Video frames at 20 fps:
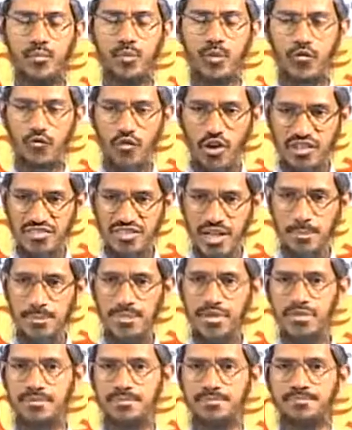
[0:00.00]
For
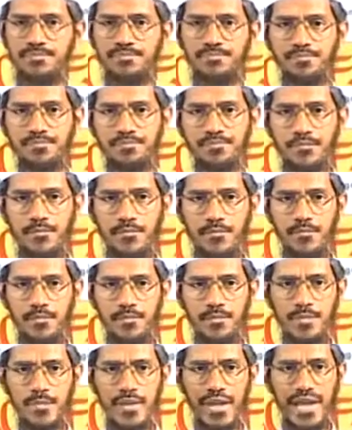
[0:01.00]
example,
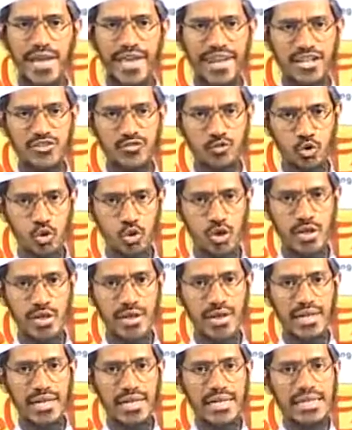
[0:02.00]
in a school,
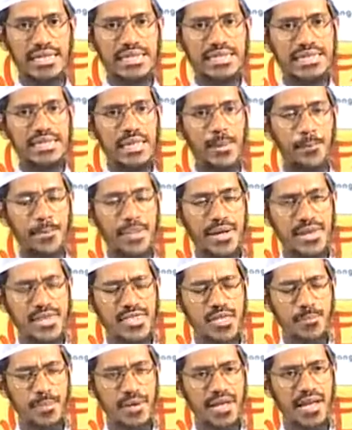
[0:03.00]
the
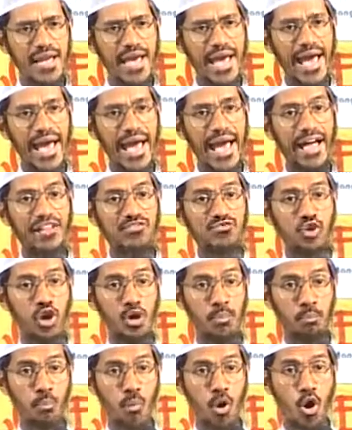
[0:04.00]
principal has
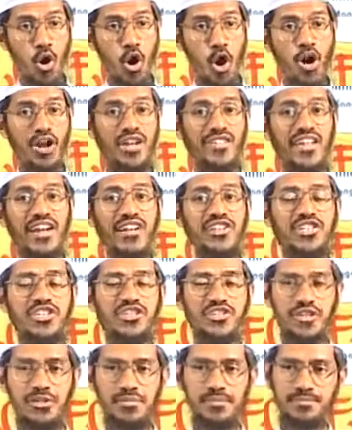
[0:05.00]
got more honor than a
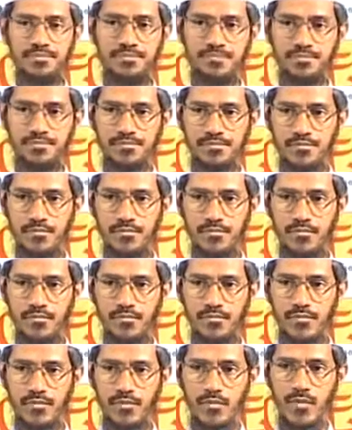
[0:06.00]
teacher.
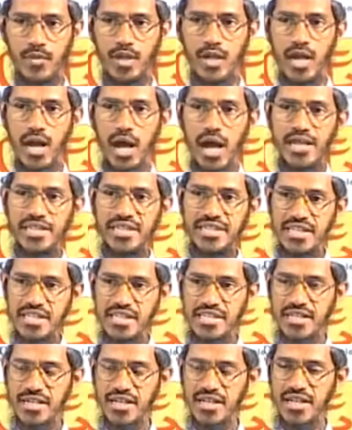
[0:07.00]
A
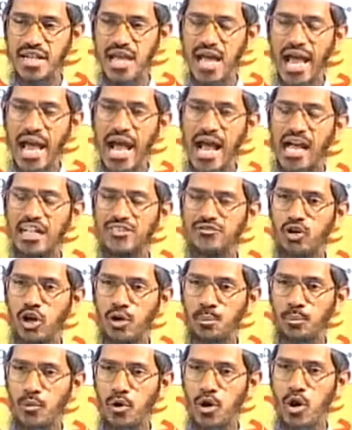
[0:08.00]
teacher has
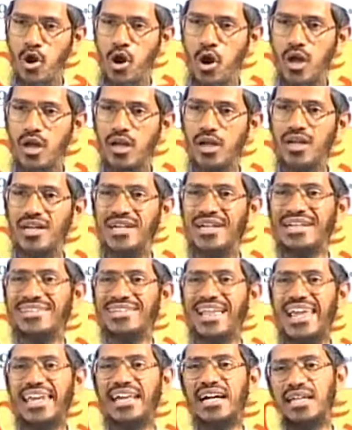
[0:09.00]
got more honor
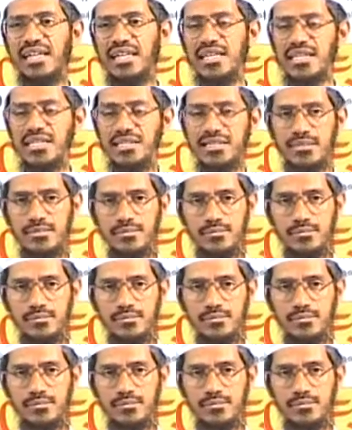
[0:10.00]
than a clerk.